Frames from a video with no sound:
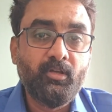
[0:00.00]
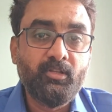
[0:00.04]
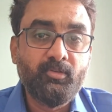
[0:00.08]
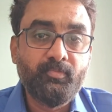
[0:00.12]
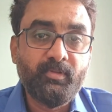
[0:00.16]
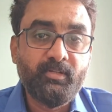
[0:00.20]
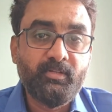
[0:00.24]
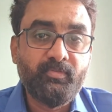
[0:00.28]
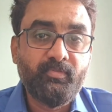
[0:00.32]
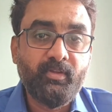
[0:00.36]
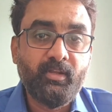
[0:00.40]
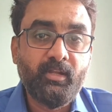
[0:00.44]

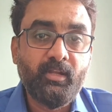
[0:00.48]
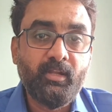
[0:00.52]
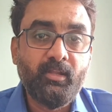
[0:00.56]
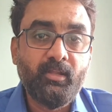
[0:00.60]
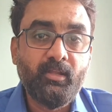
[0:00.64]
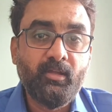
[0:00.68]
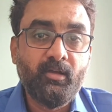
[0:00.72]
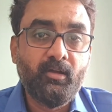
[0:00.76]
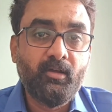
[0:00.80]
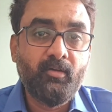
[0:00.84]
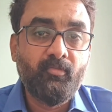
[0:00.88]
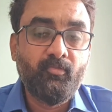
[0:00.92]

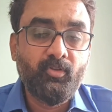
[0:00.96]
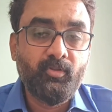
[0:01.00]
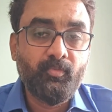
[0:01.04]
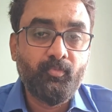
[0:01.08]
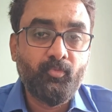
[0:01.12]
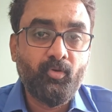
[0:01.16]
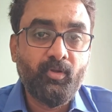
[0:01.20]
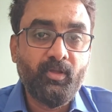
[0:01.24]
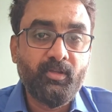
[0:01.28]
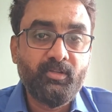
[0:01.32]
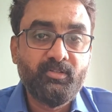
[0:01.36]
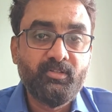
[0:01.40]
specifically for the
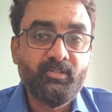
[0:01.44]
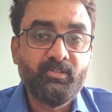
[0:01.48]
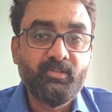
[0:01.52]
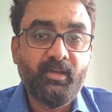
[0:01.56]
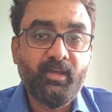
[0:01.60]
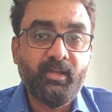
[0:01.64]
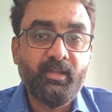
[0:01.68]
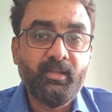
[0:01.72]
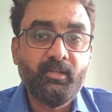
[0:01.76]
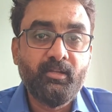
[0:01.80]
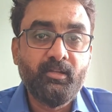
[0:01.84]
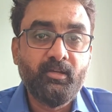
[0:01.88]
products
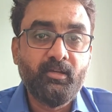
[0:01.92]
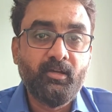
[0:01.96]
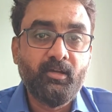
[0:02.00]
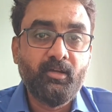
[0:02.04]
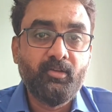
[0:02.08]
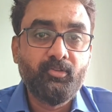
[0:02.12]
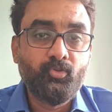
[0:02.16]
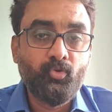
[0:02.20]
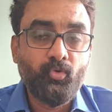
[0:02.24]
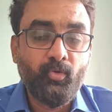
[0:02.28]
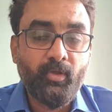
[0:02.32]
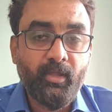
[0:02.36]
designed
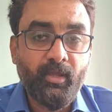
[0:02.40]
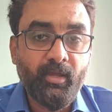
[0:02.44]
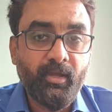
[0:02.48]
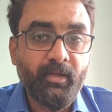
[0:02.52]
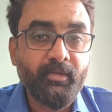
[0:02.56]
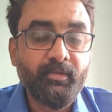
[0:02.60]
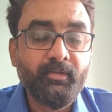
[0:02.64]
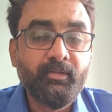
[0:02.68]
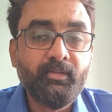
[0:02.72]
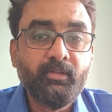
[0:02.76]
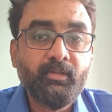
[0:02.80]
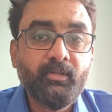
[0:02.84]
through
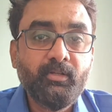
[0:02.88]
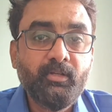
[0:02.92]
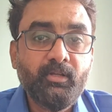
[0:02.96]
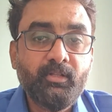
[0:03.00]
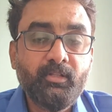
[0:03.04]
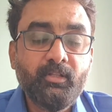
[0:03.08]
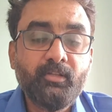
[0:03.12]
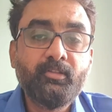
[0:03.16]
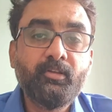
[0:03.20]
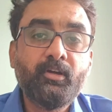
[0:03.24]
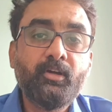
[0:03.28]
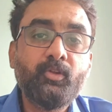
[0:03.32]
AI.
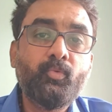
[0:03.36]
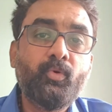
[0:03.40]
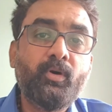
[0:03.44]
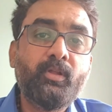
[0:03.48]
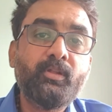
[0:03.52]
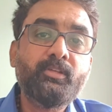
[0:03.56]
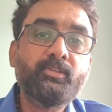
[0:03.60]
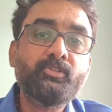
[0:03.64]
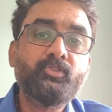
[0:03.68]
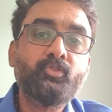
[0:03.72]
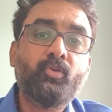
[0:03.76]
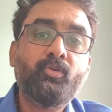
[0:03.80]
The third
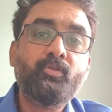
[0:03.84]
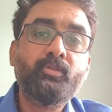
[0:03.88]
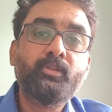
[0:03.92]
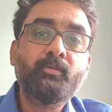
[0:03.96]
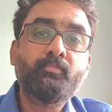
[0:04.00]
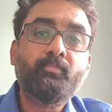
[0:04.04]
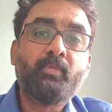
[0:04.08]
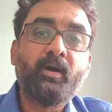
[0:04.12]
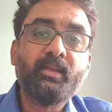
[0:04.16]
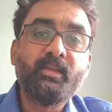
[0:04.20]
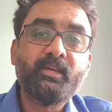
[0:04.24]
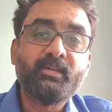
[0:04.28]
one is on the
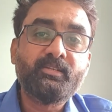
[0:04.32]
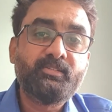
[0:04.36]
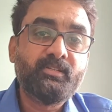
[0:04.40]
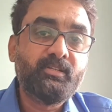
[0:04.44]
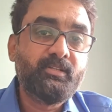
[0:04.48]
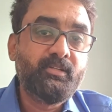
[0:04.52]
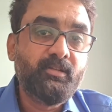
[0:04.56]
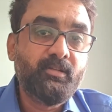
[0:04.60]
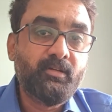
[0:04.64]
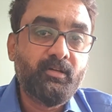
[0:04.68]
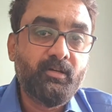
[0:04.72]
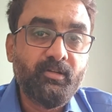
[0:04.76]
bias
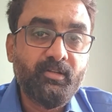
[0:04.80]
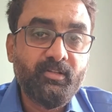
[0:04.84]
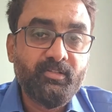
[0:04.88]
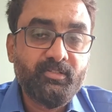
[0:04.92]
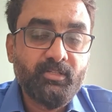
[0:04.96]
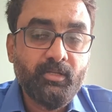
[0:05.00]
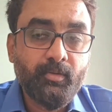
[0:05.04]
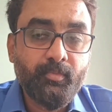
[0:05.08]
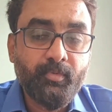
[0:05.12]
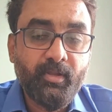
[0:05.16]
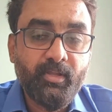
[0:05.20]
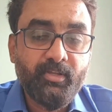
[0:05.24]
and
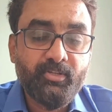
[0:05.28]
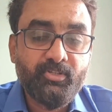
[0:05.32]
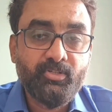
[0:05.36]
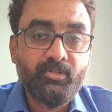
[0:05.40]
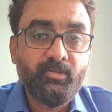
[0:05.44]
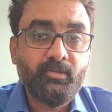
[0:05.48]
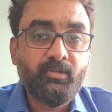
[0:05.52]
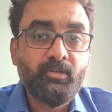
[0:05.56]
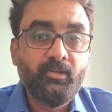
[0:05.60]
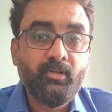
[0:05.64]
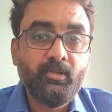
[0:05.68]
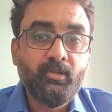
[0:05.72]

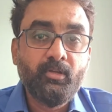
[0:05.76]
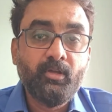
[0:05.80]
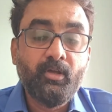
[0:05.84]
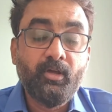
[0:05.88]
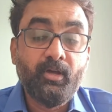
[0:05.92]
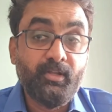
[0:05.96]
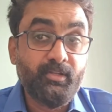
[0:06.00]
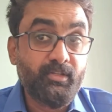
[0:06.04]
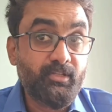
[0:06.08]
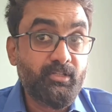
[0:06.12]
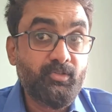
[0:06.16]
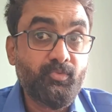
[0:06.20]
discrimination.
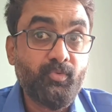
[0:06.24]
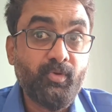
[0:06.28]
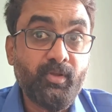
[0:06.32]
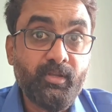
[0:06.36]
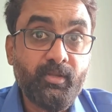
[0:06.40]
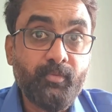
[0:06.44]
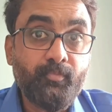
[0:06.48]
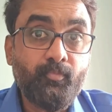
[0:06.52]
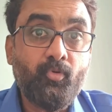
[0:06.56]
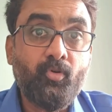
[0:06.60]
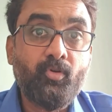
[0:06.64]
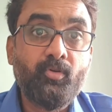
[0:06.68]
This is
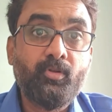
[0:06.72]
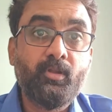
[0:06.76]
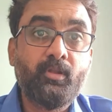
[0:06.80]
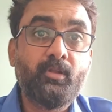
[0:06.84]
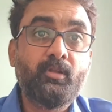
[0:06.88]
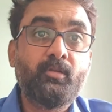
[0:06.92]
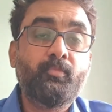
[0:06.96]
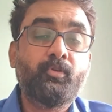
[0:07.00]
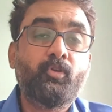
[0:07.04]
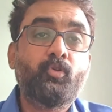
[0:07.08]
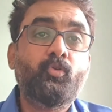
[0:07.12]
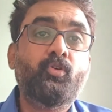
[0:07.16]
very
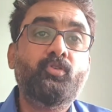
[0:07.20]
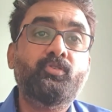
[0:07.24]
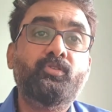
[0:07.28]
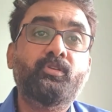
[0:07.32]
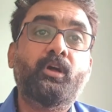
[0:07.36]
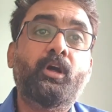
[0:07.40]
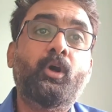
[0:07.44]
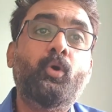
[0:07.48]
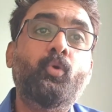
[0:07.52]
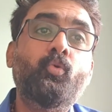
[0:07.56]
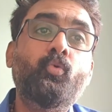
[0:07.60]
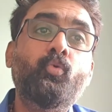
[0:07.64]
important because
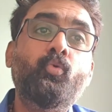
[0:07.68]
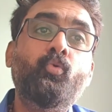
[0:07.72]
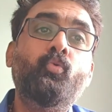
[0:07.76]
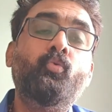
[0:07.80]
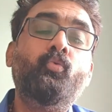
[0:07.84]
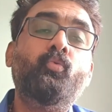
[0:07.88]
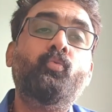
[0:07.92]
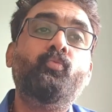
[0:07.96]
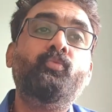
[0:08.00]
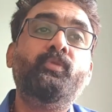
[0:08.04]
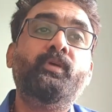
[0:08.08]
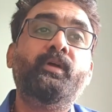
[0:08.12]
how
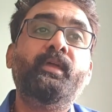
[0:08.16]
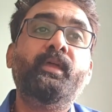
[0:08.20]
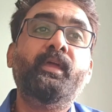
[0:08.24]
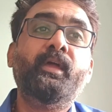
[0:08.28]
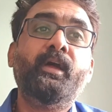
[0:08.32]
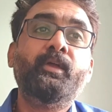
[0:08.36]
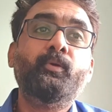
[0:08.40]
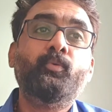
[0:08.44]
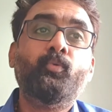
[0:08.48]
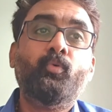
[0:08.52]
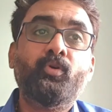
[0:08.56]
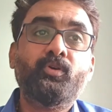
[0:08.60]
the
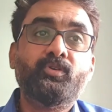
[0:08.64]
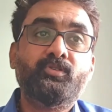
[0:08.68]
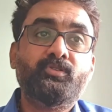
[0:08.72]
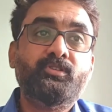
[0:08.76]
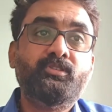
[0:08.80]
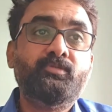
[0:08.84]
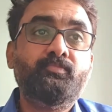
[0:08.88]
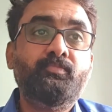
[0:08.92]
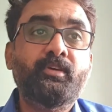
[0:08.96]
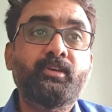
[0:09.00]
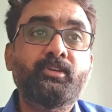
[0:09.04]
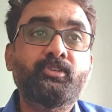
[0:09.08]
AI works
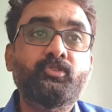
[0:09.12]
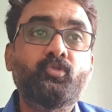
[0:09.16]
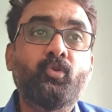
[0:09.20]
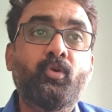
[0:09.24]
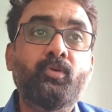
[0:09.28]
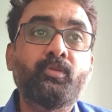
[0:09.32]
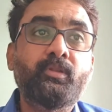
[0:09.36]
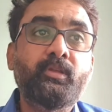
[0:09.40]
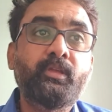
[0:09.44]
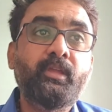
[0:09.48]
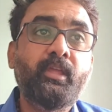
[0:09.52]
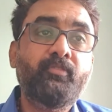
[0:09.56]
is based
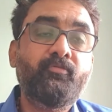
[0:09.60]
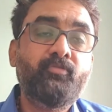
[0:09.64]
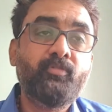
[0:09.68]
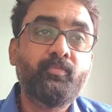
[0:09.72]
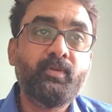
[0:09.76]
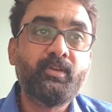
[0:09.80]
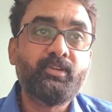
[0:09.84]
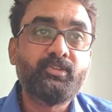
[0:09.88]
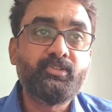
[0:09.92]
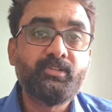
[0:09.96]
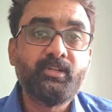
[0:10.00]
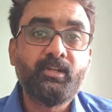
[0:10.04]
on the
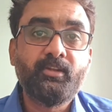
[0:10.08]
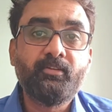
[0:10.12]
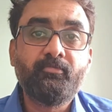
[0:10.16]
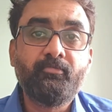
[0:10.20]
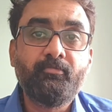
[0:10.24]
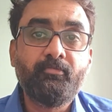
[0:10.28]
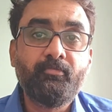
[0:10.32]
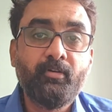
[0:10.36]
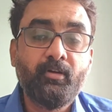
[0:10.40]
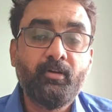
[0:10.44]
information and